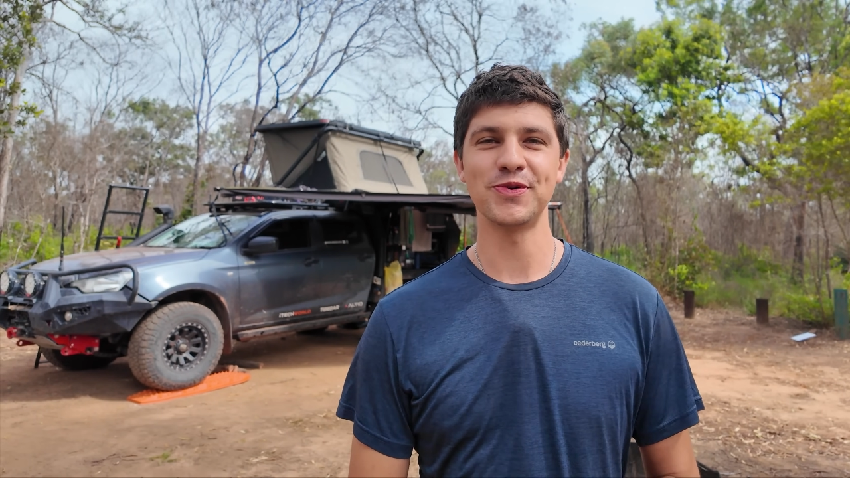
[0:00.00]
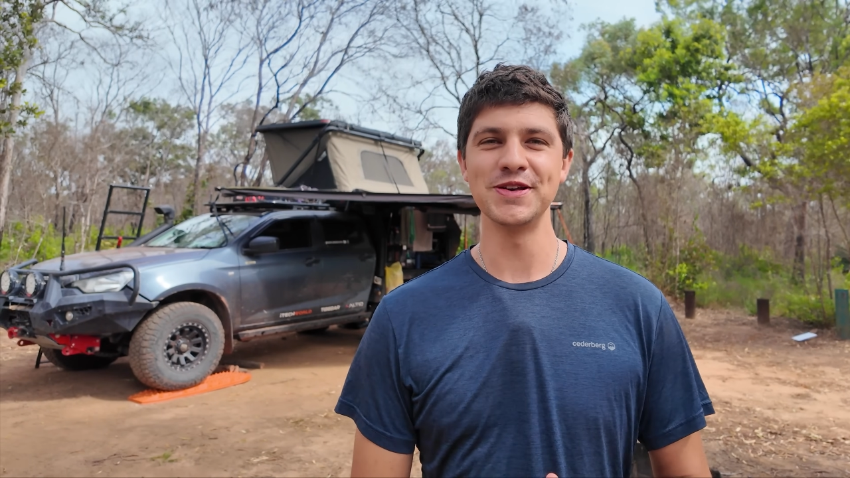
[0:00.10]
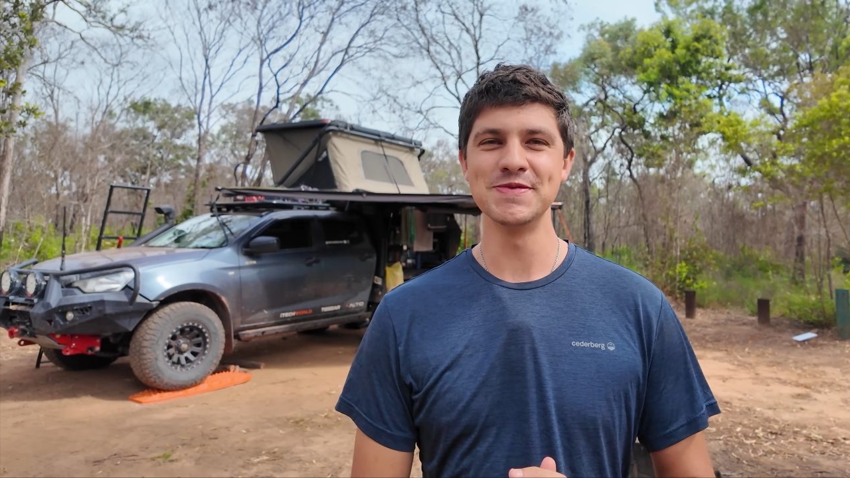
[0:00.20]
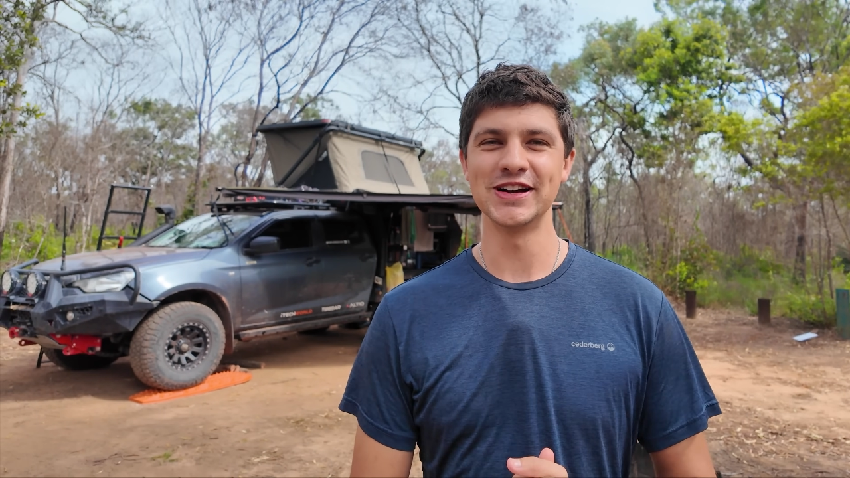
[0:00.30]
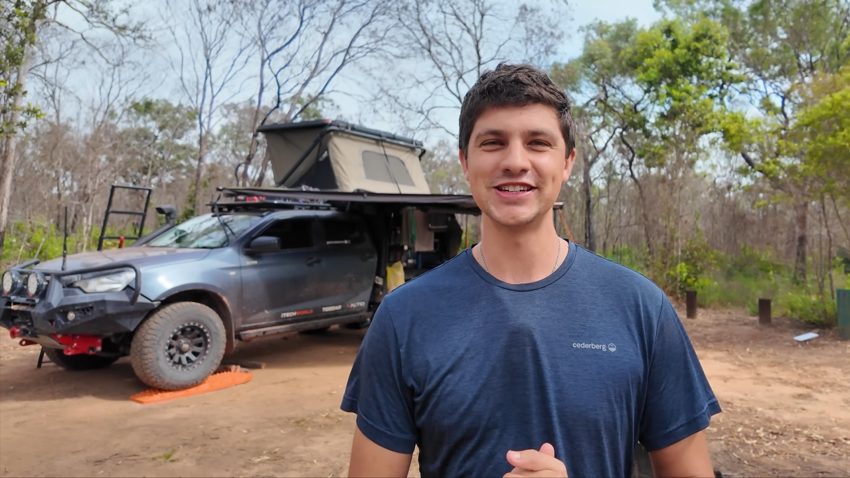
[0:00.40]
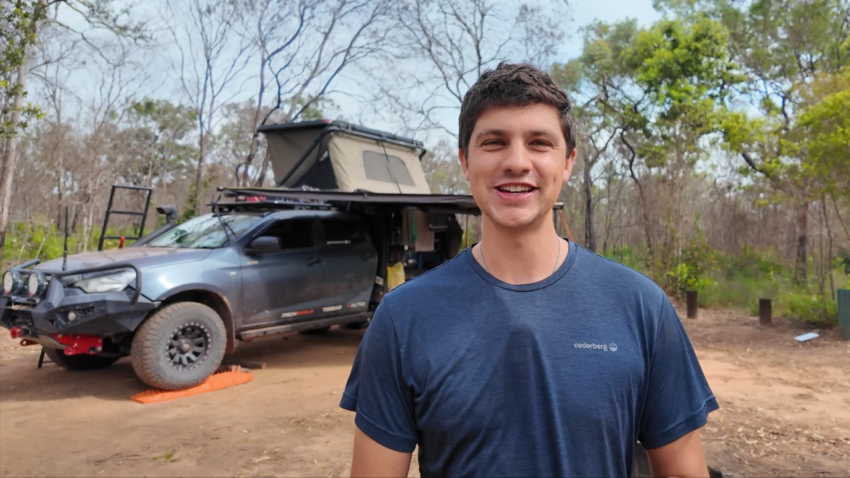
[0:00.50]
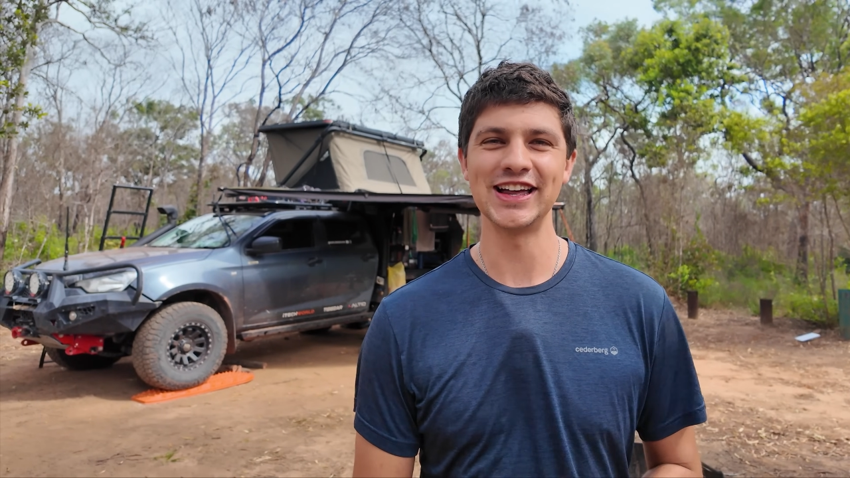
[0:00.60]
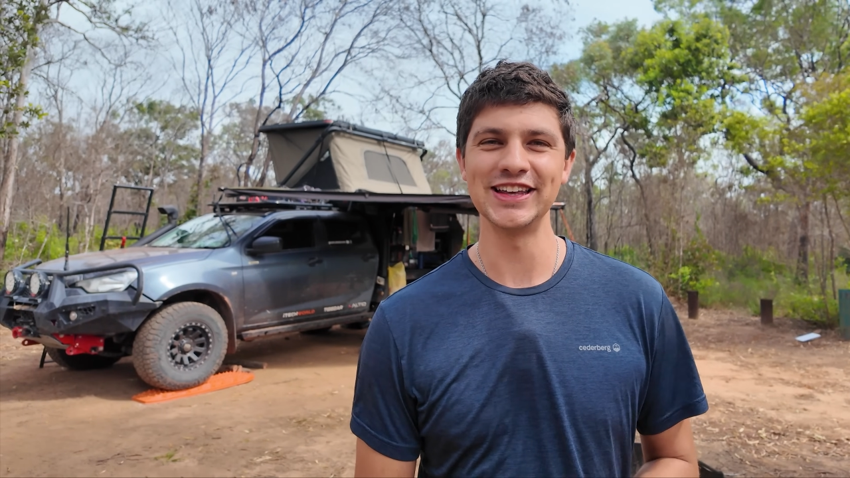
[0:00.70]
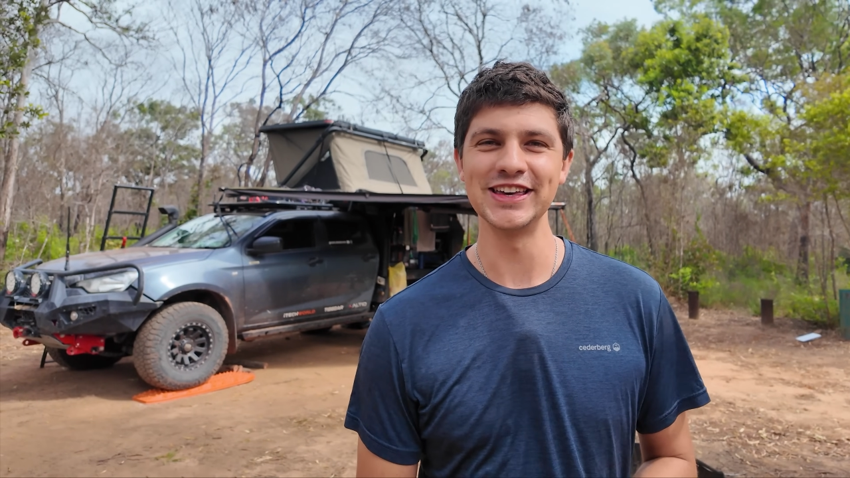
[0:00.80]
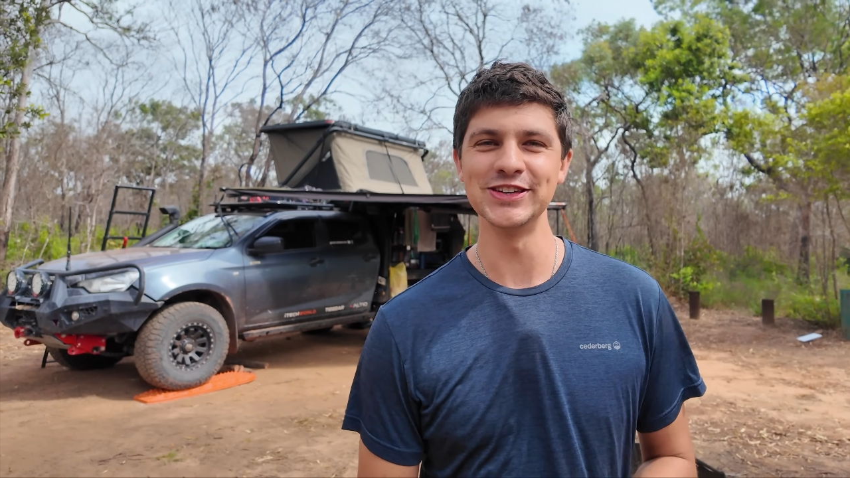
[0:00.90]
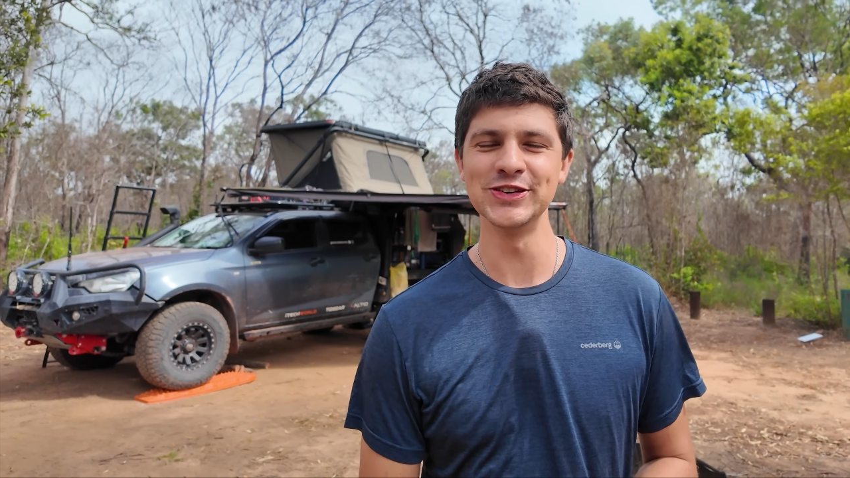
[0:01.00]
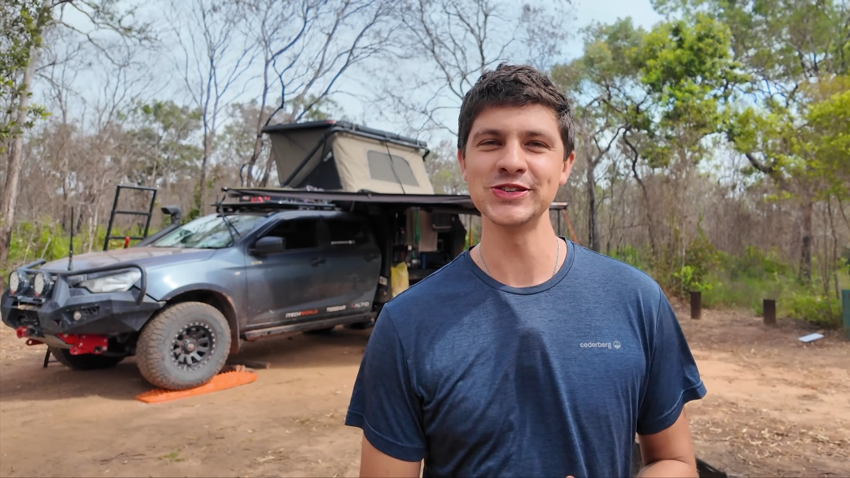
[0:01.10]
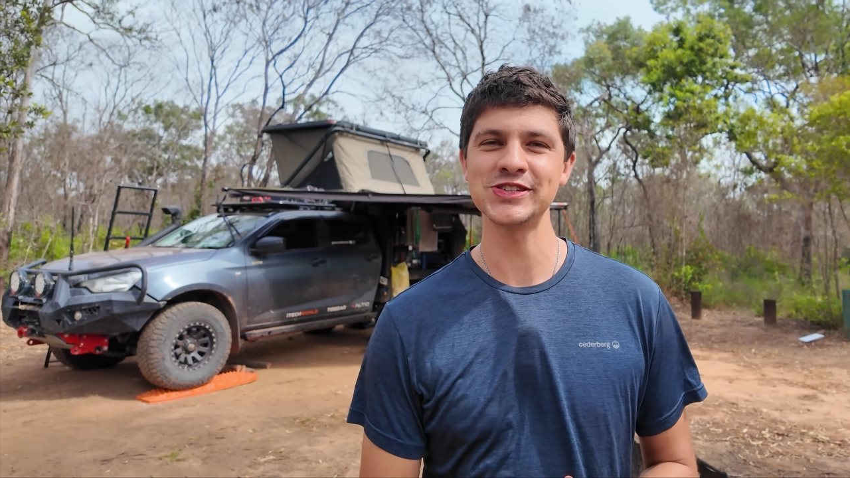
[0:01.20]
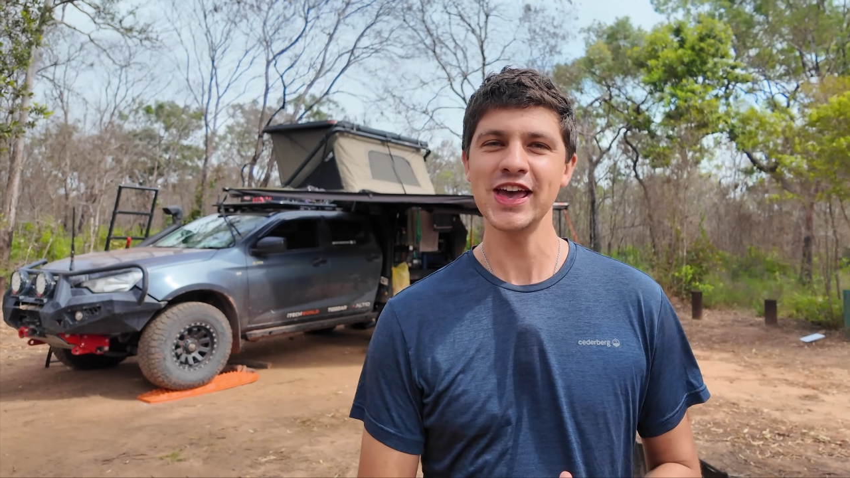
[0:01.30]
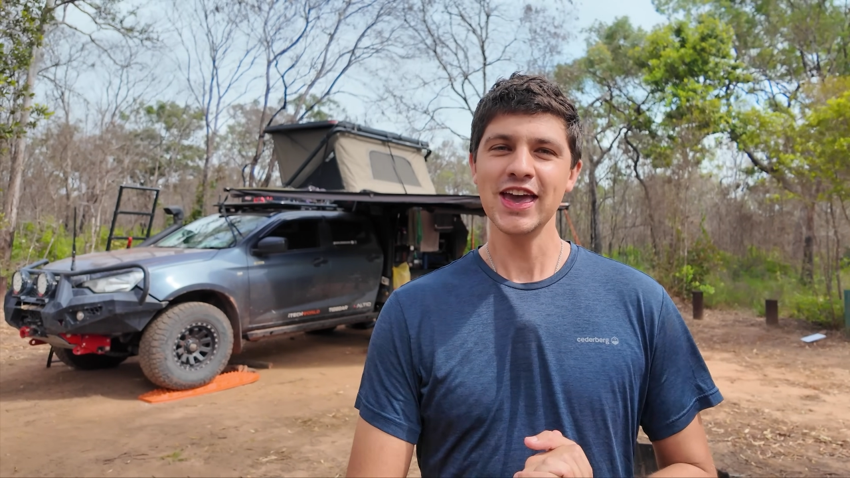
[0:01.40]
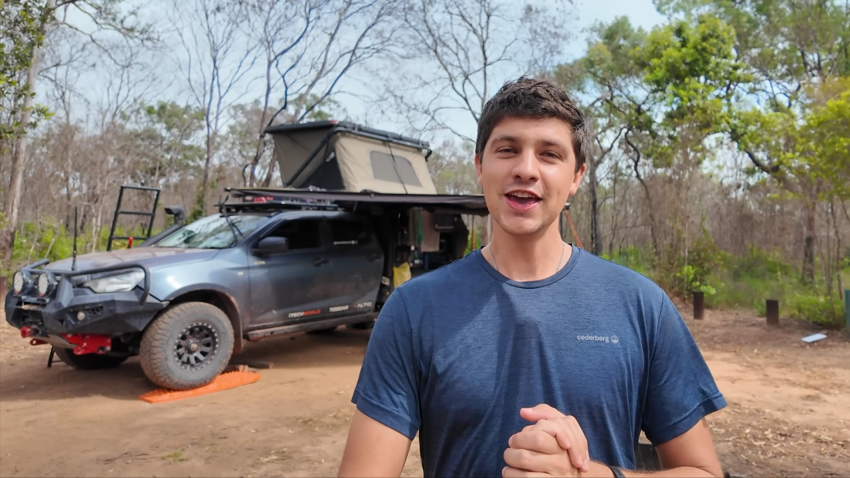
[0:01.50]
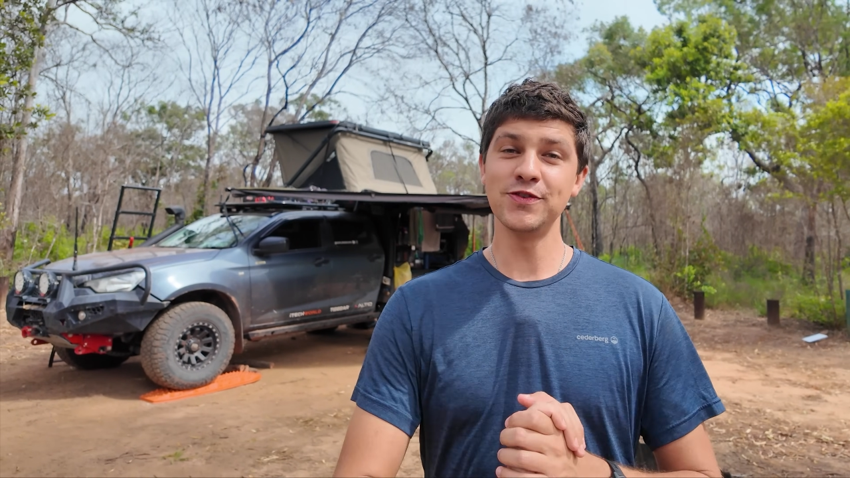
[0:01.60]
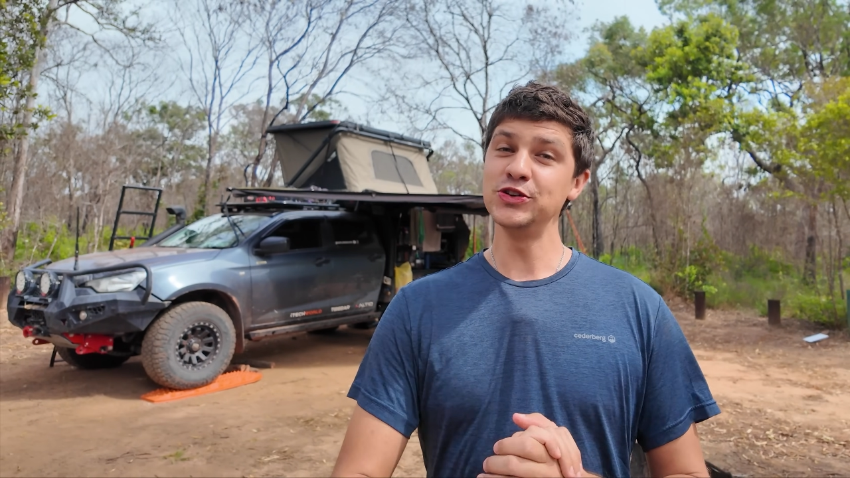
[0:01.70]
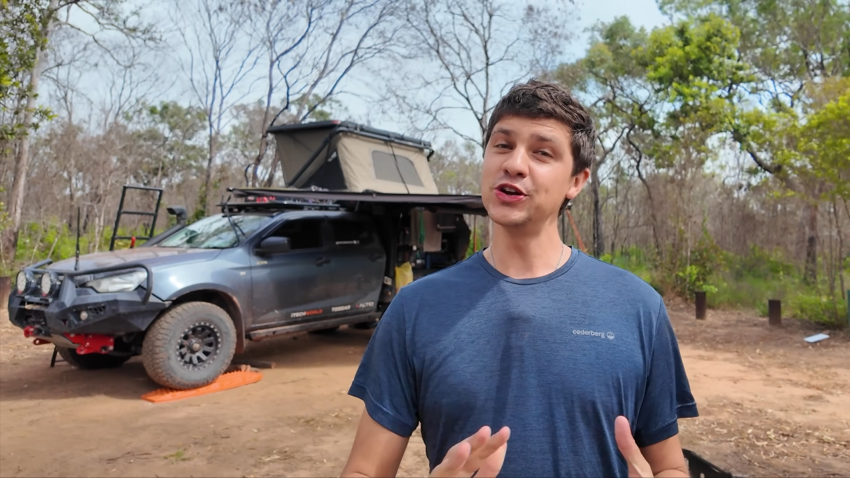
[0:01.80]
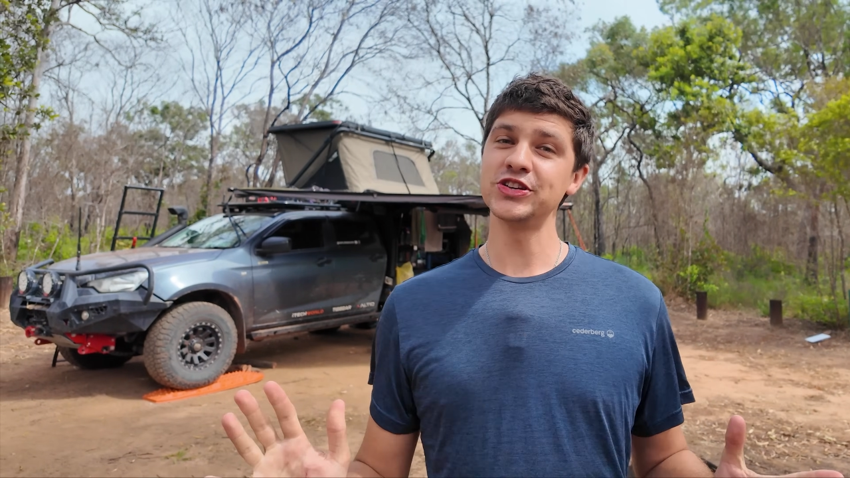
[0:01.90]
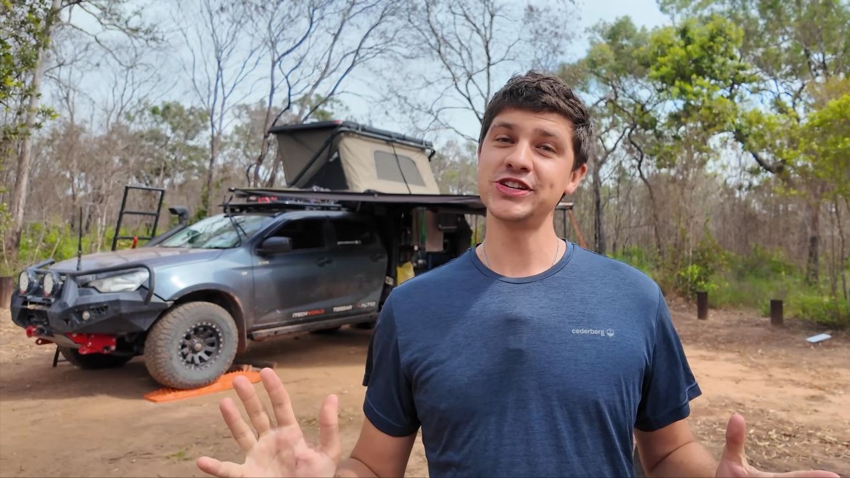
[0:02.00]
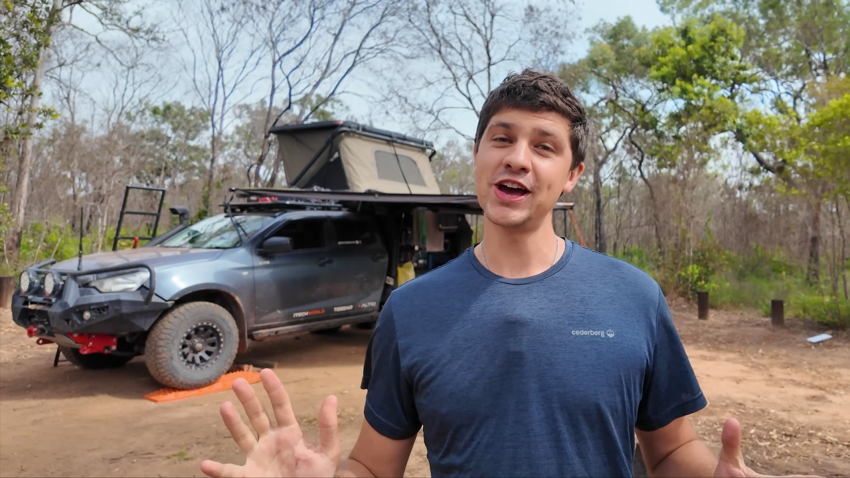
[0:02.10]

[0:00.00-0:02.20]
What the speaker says: pretty much daily use. If you're new to the